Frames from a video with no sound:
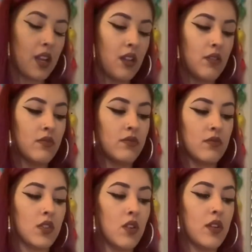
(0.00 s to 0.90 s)
of
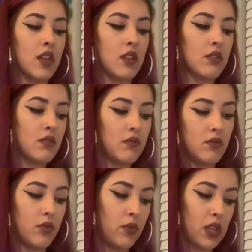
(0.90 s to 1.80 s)
going
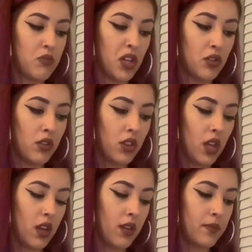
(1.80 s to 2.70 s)
with both.
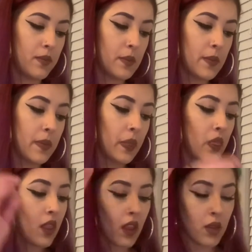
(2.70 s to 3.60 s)

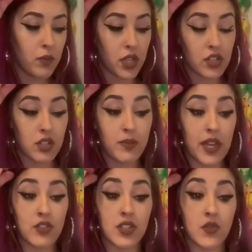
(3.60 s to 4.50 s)
Personal
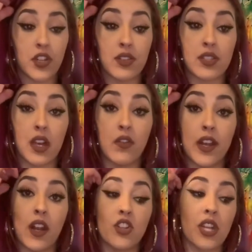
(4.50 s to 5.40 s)
boundaries for yourself
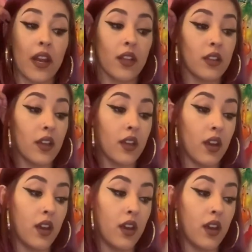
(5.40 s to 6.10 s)
energetically.